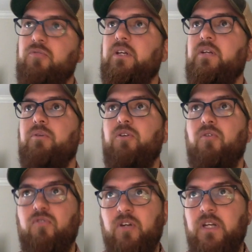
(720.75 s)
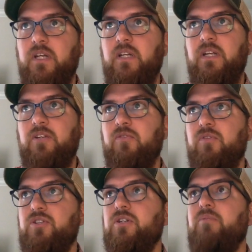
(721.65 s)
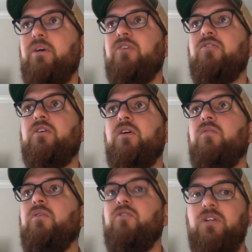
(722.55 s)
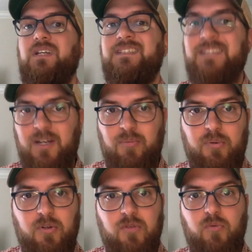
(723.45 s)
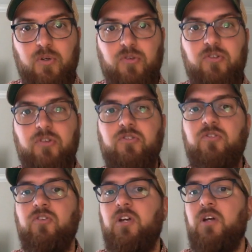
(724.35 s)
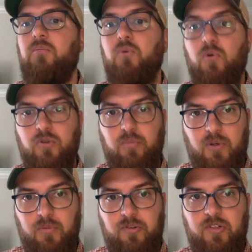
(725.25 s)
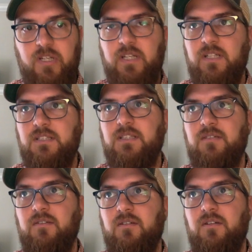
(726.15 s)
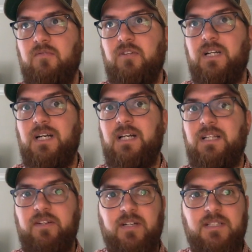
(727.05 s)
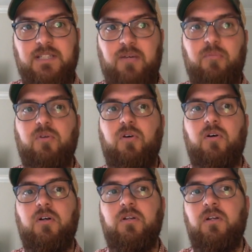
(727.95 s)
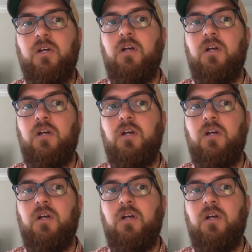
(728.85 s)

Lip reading: need, but don't forget, intervention in Mexico is an example of Wilson's moral diplomacy, and it's a very clear example on